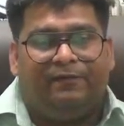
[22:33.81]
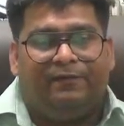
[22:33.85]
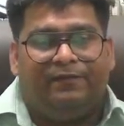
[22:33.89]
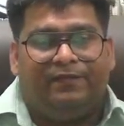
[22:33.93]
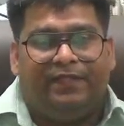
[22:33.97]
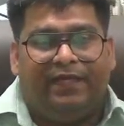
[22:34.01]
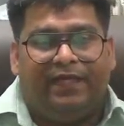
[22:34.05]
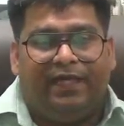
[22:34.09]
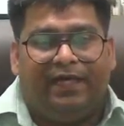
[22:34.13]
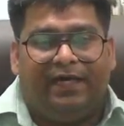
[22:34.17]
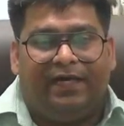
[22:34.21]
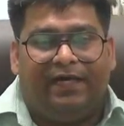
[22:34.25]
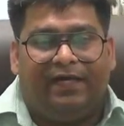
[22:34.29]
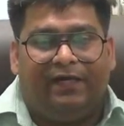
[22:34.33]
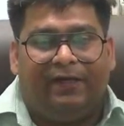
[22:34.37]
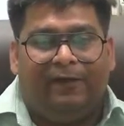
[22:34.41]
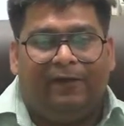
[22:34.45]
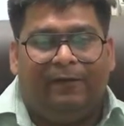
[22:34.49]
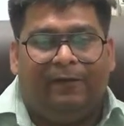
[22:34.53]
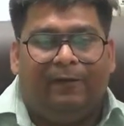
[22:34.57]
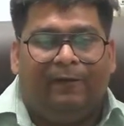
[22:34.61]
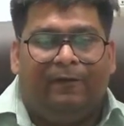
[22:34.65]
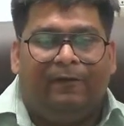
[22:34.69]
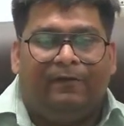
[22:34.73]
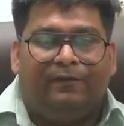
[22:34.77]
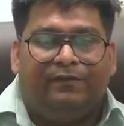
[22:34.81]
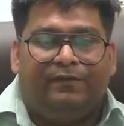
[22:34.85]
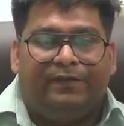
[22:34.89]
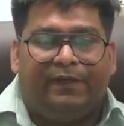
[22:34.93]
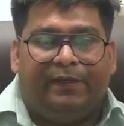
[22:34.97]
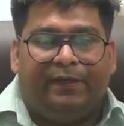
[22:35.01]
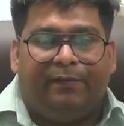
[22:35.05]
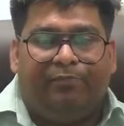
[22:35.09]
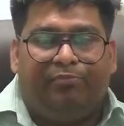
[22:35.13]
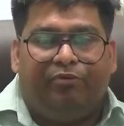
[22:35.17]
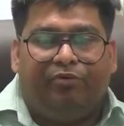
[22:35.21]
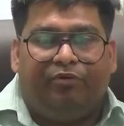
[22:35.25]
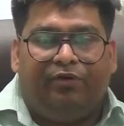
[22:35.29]
that
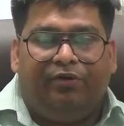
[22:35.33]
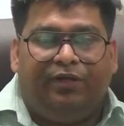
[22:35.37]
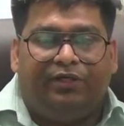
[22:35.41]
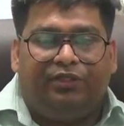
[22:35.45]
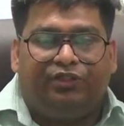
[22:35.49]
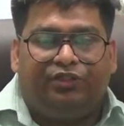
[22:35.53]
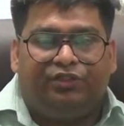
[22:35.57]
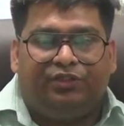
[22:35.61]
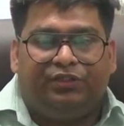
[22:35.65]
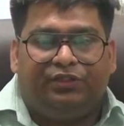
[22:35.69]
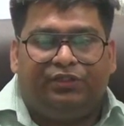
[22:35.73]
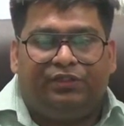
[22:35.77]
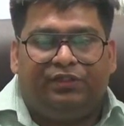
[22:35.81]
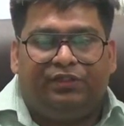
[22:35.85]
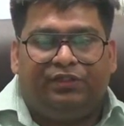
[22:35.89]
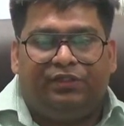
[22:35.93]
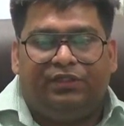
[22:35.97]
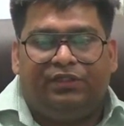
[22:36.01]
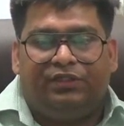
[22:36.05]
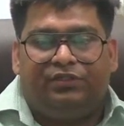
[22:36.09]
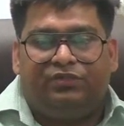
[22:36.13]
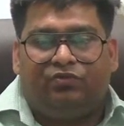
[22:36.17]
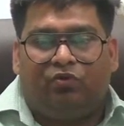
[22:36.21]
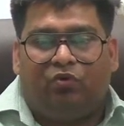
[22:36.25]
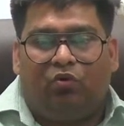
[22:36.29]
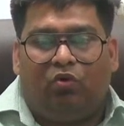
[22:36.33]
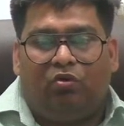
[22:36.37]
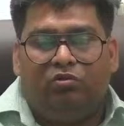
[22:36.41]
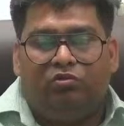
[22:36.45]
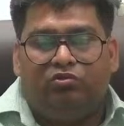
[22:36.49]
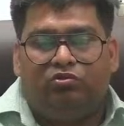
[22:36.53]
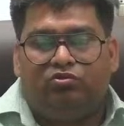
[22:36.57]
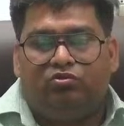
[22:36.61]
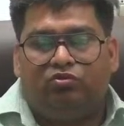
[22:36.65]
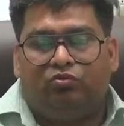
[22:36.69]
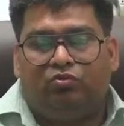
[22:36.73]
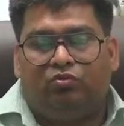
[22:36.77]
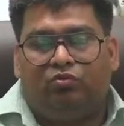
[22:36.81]
the reproduction is
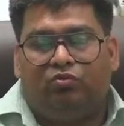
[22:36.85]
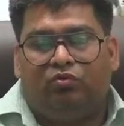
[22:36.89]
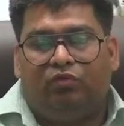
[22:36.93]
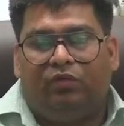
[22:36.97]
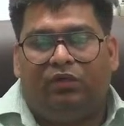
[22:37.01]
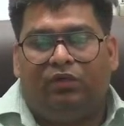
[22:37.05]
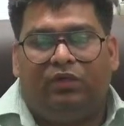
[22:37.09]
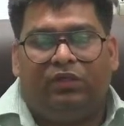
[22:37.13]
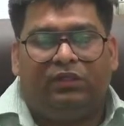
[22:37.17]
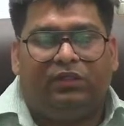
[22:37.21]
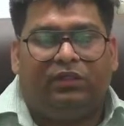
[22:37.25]
also